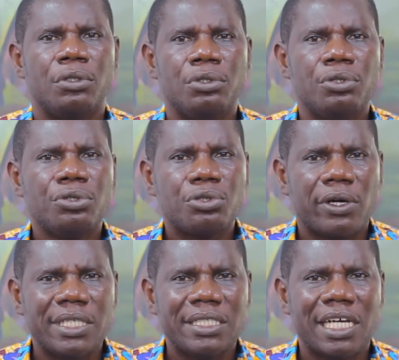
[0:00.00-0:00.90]
Use
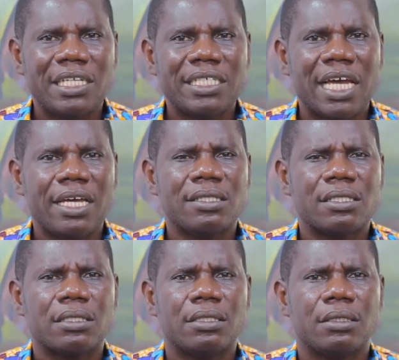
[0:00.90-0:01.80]
your
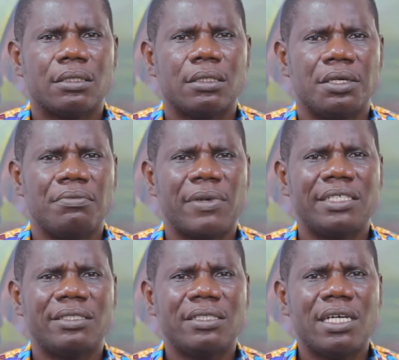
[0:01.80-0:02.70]
intelligence,
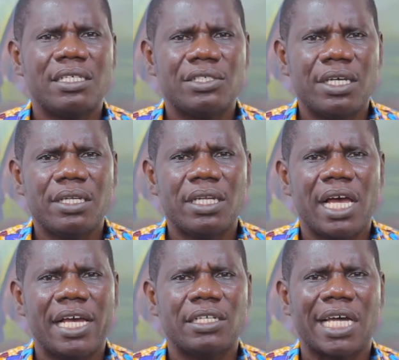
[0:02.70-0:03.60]
imagination,
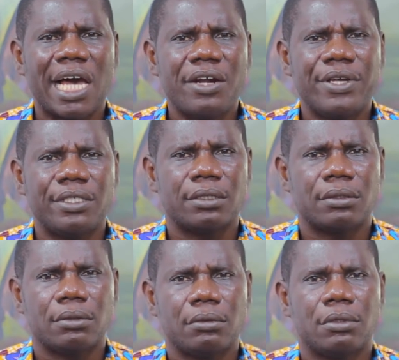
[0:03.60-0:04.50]
and courage.
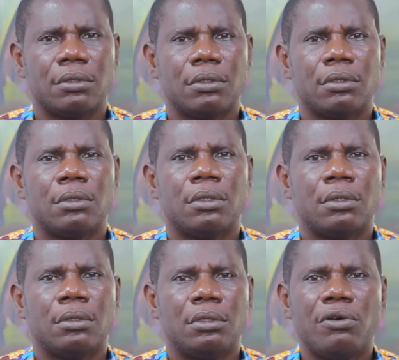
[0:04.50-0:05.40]

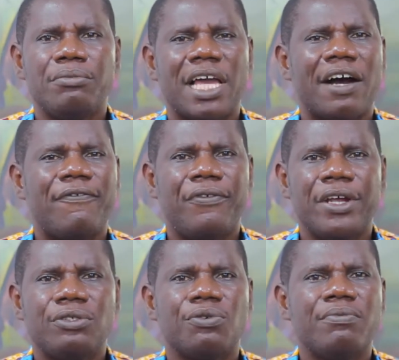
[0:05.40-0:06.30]
Don't be
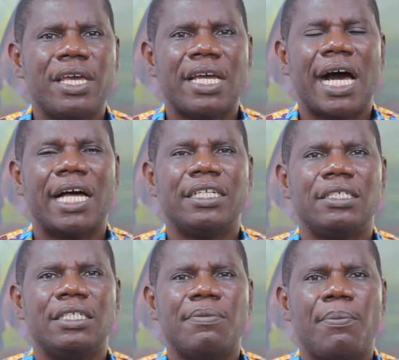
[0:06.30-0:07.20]
afraid to make
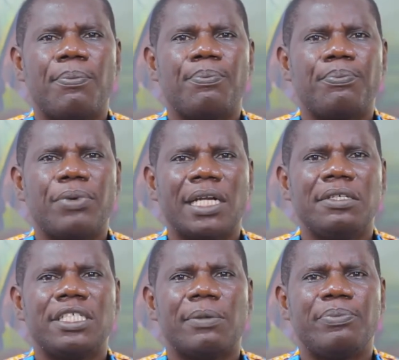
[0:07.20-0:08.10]
an
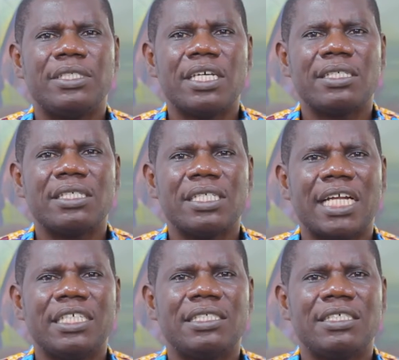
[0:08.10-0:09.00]
interpretation
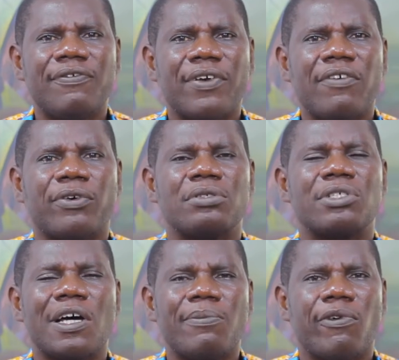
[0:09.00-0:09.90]
that is different from
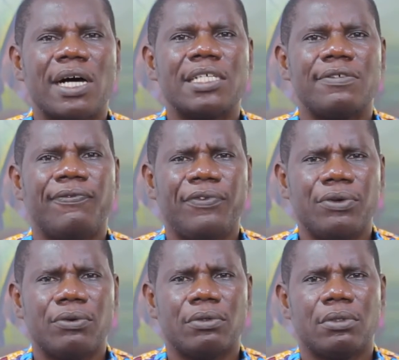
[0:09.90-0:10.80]
someone's
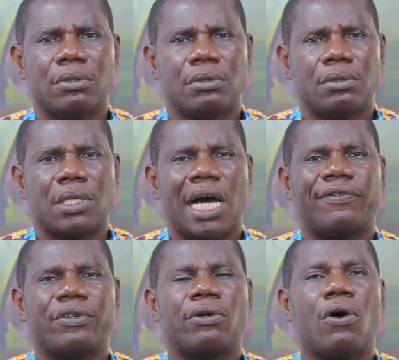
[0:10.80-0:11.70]
view.
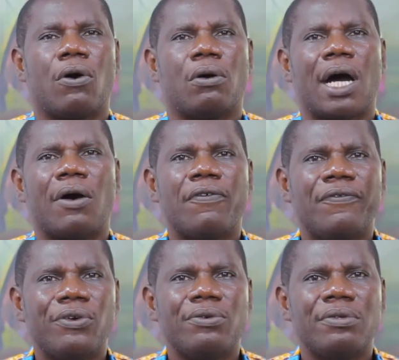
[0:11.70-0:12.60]
After all, our
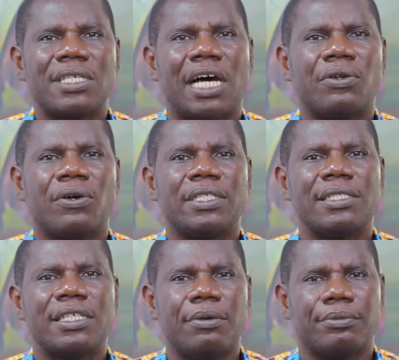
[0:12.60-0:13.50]
views are the
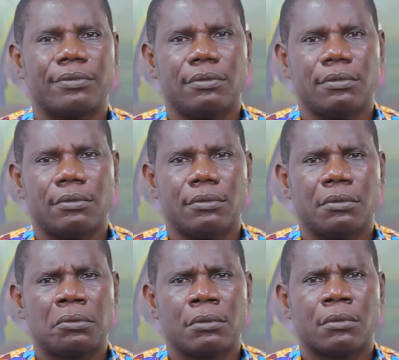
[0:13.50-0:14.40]
same.
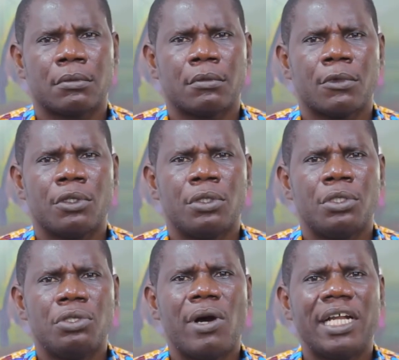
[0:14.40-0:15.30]

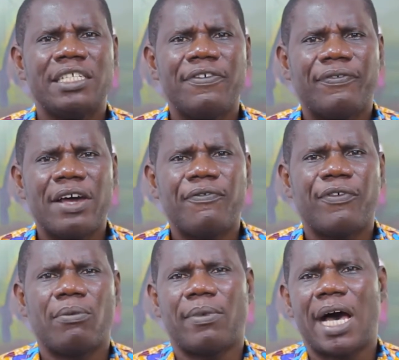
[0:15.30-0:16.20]
You are different
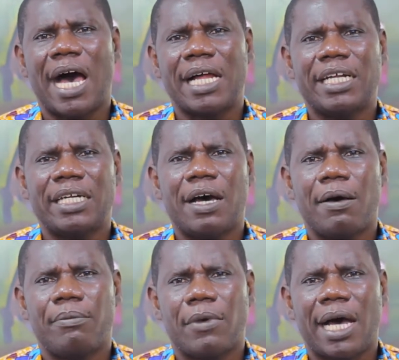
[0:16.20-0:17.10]
from
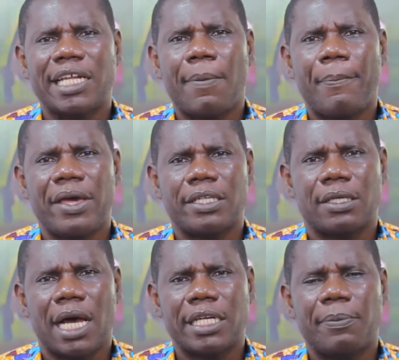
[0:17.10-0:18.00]

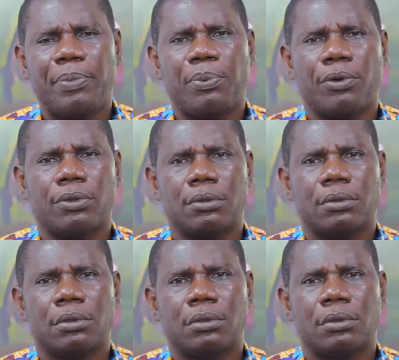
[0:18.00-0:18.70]
other people.